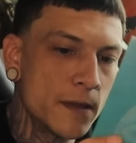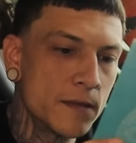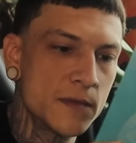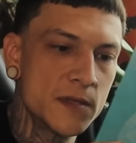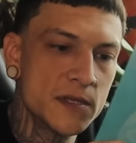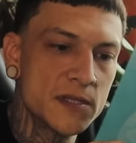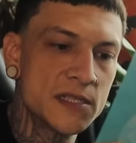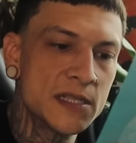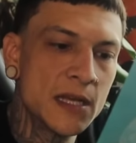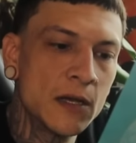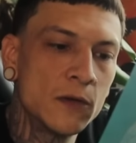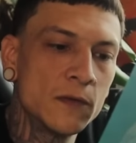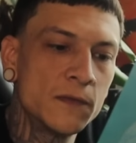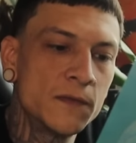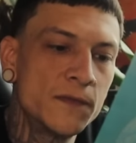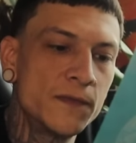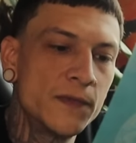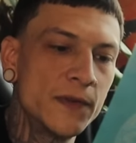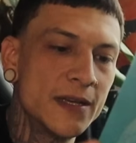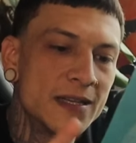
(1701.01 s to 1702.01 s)
The
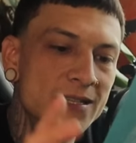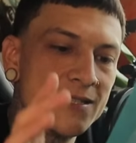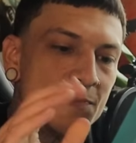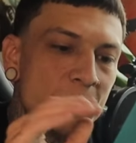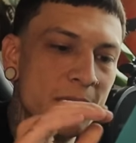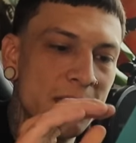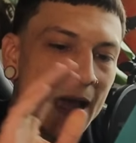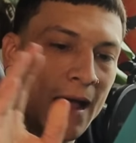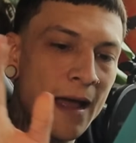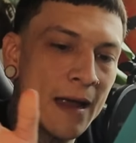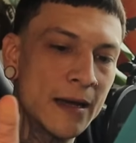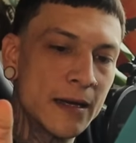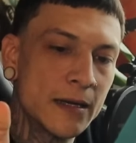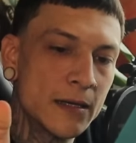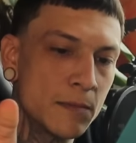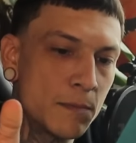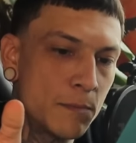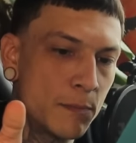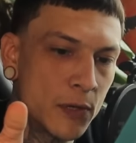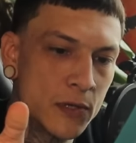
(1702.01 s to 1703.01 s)
self is
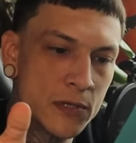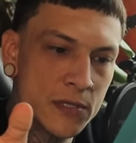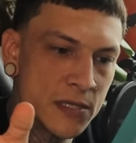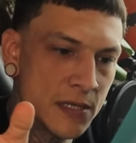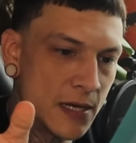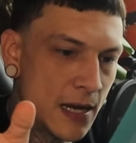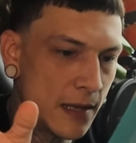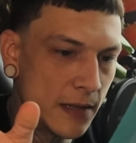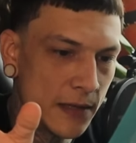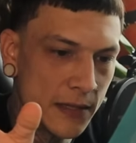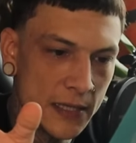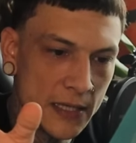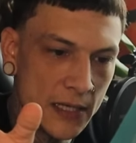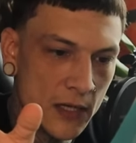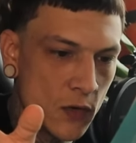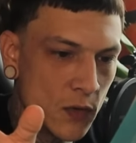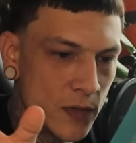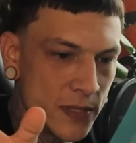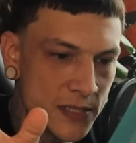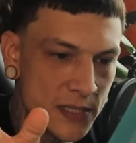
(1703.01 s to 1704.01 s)
beyond personality
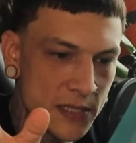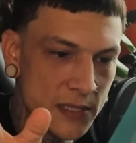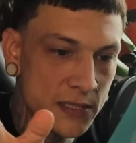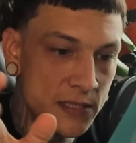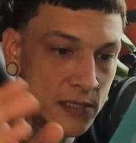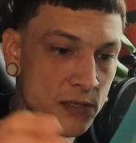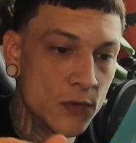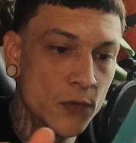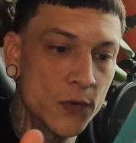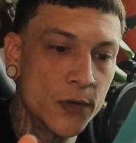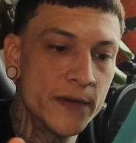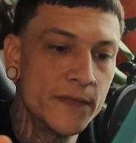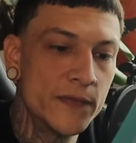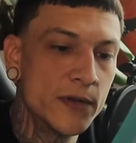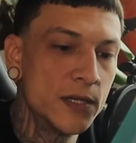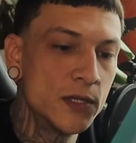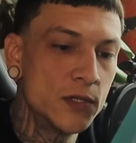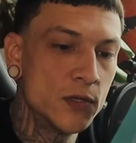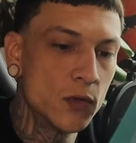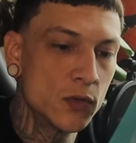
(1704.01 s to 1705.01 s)
quizzes or
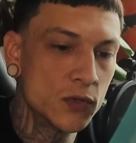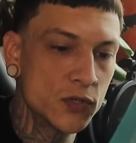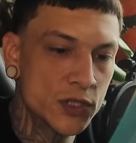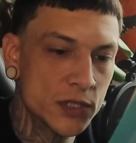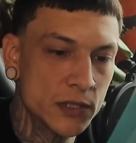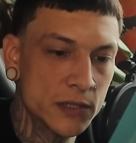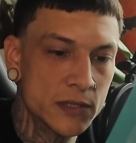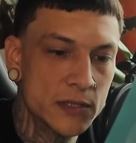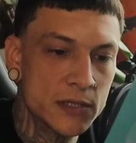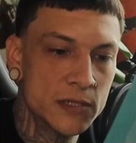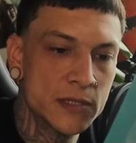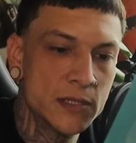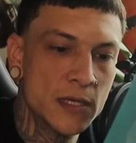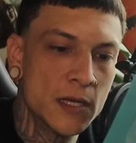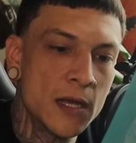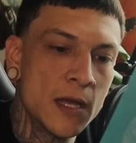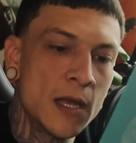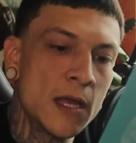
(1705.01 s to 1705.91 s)
even doshas.